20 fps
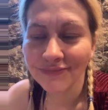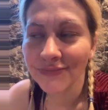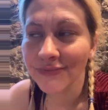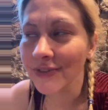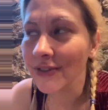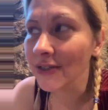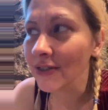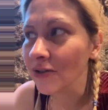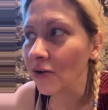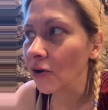
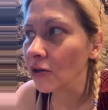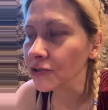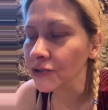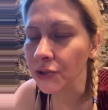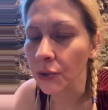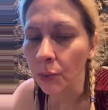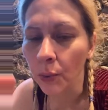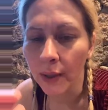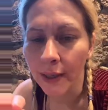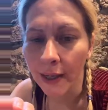And
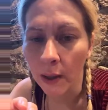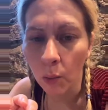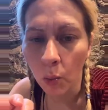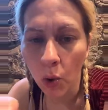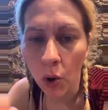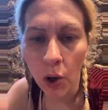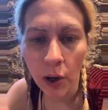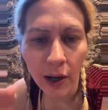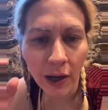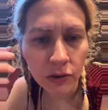also when I
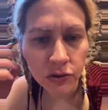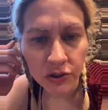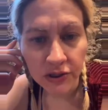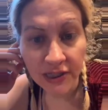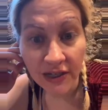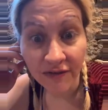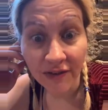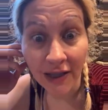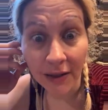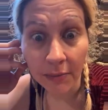walk, I'll just
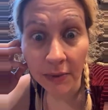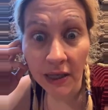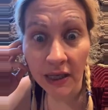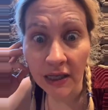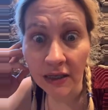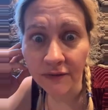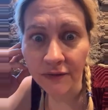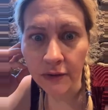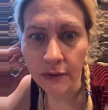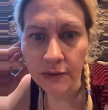have like my
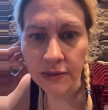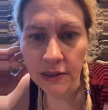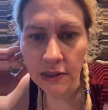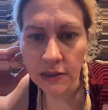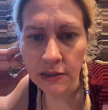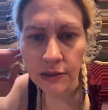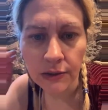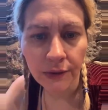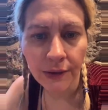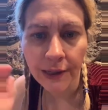headphones
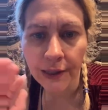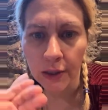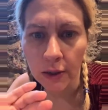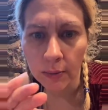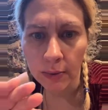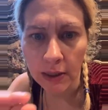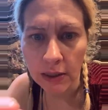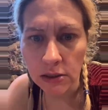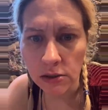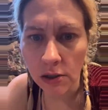in so like
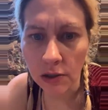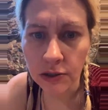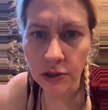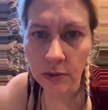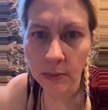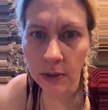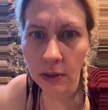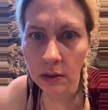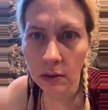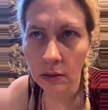nobody talks to
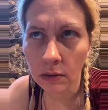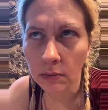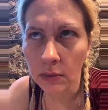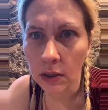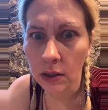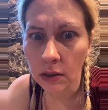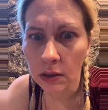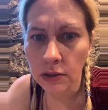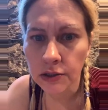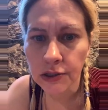me. Oh my
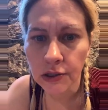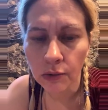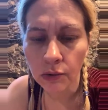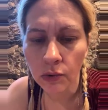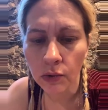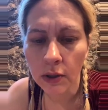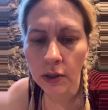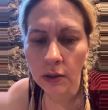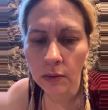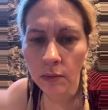God, it's so
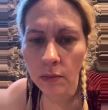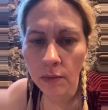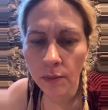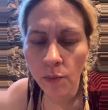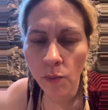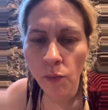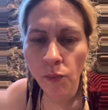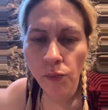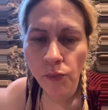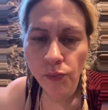annoying.
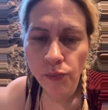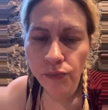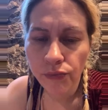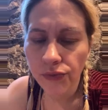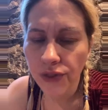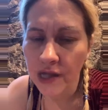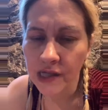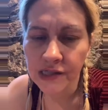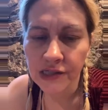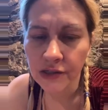
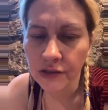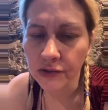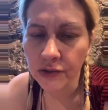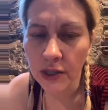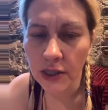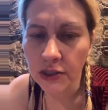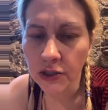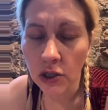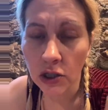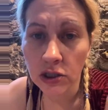They still
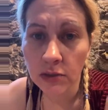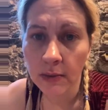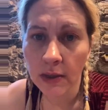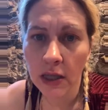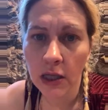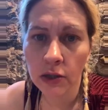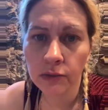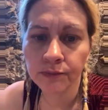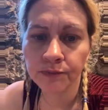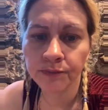try to talk to me
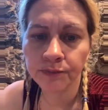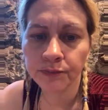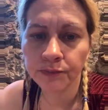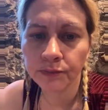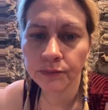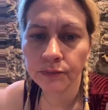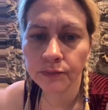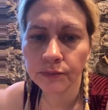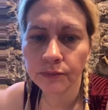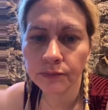though.
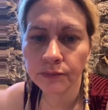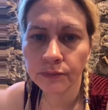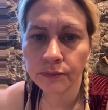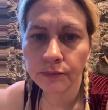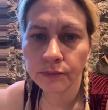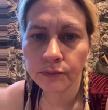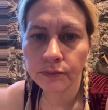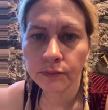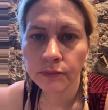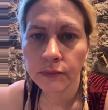
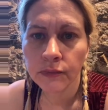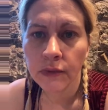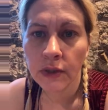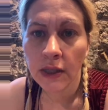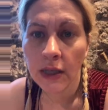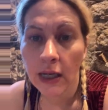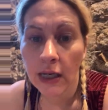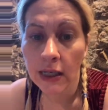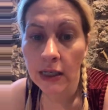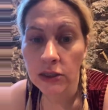
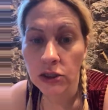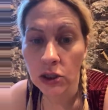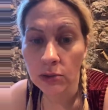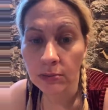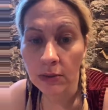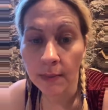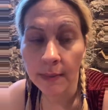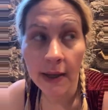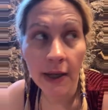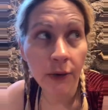I gotta turn
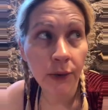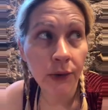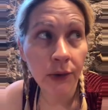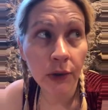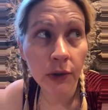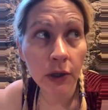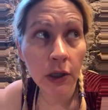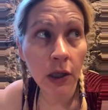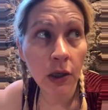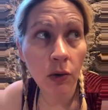my battery
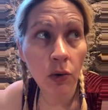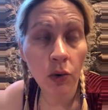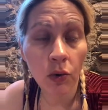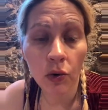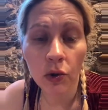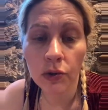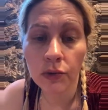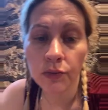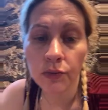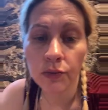on low. Hold
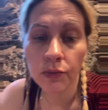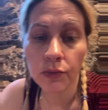on.